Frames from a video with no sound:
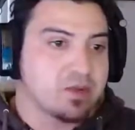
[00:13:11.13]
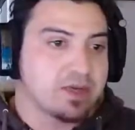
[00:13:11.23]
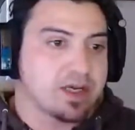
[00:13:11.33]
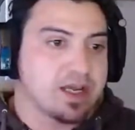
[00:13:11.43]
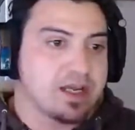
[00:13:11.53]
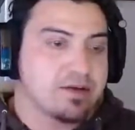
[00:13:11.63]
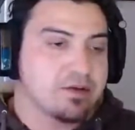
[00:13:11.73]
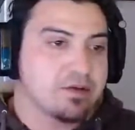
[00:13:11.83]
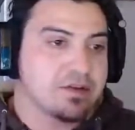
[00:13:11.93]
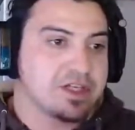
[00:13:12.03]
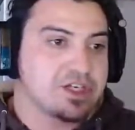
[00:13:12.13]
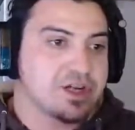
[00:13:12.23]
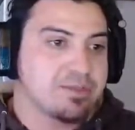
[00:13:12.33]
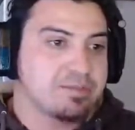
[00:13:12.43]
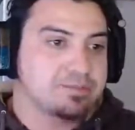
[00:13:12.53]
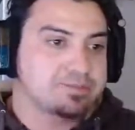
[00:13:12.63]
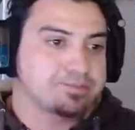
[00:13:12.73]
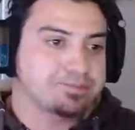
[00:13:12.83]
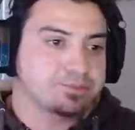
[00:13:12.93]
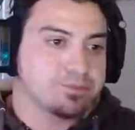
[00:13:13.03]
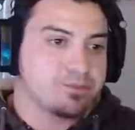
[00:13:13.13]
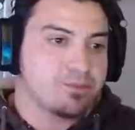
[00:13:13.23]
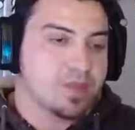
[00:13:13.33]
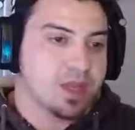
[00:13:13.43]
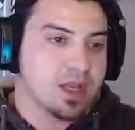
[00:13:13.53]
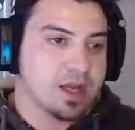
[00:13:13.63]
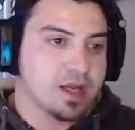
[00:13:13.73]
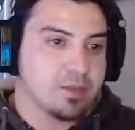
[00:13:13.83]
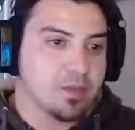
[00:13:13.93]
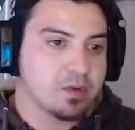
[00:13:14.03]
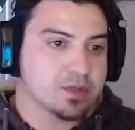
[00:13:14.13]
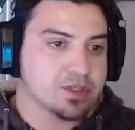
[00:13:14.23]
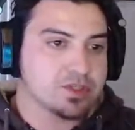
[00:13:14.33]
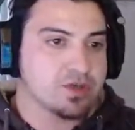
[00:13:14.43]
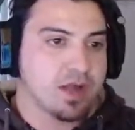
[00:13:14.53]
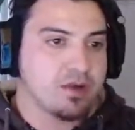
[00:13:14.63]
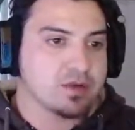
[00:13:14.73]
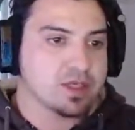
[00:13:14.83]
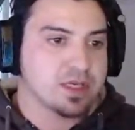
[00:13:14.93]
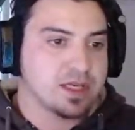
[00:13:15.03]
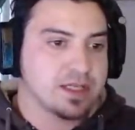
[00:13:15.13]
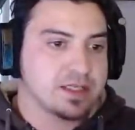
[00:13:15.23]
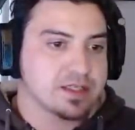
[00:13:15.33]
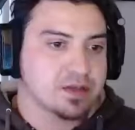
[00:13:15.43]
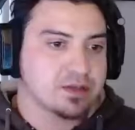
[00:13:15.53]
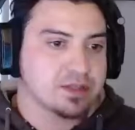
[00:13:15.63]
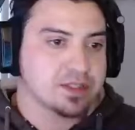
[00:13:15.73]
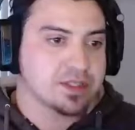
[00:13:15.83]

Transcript: need on the ship. I wasn't sure how I was going to get this oxygen